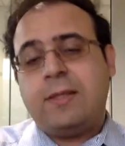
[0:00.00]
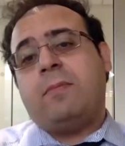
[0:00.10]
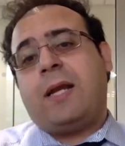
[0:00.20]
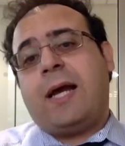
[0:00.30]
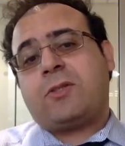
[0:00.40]

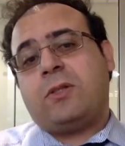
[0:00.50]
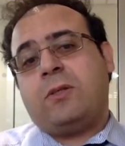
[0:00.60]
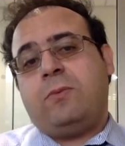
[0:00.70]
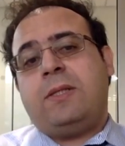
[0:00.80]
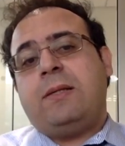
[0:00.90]
but actually
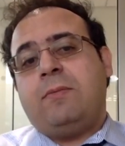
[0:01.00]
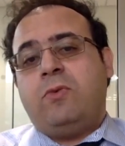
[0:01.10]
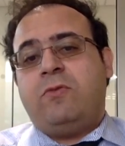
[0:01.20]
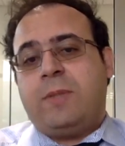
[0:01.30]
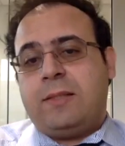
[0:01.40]
with the
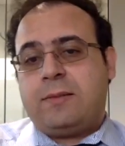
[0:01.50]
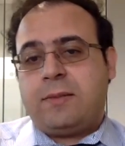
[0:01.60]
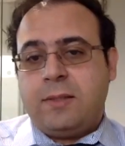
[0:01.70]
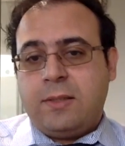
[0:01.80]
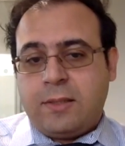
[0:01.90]
movement
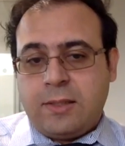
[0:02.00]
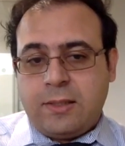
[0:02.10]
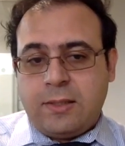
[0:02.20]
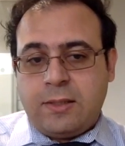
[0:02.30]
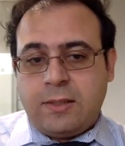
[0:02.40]

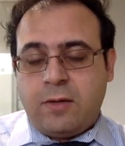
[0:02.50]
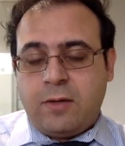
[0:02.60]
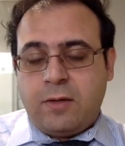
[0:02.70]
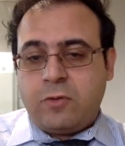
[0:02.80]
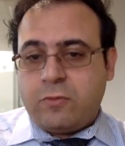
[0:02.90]
uh, of
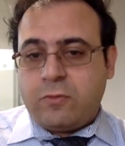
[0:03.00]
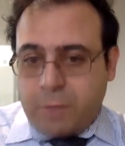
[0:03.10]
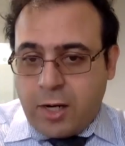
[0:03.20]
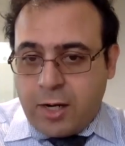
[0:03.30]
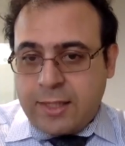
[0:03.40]
your
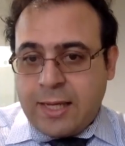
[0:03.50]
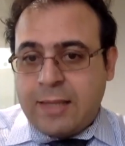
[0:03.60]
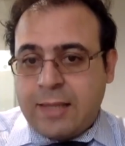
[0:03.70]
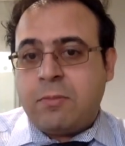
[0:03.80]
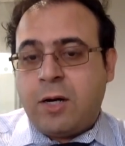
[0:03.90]
body
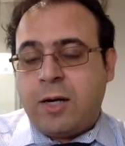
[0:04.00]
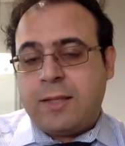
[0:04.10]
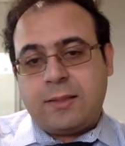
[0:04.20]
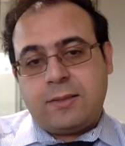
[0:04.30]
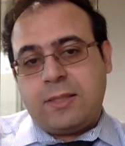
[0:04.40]
and mind
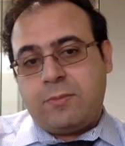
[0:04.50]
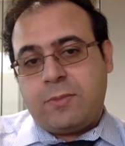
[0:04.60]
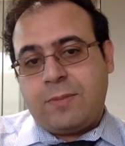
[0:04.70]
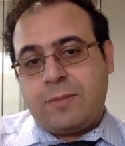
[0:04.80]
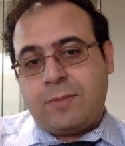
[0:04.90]
at the same
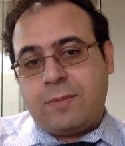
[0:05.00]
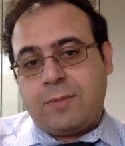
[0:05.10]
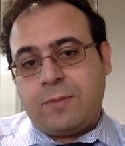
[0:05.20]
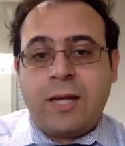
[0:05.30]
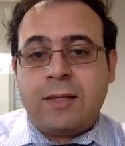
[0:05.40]
time. So
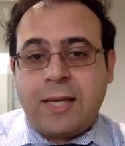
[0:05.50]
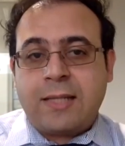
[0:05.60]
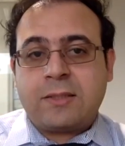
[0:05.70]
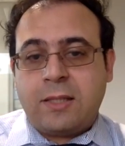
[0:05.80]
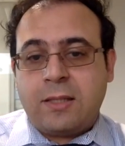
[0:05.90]
great,
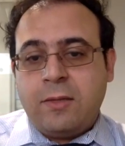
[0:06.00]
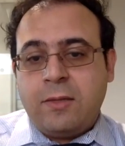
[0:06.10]
excellent.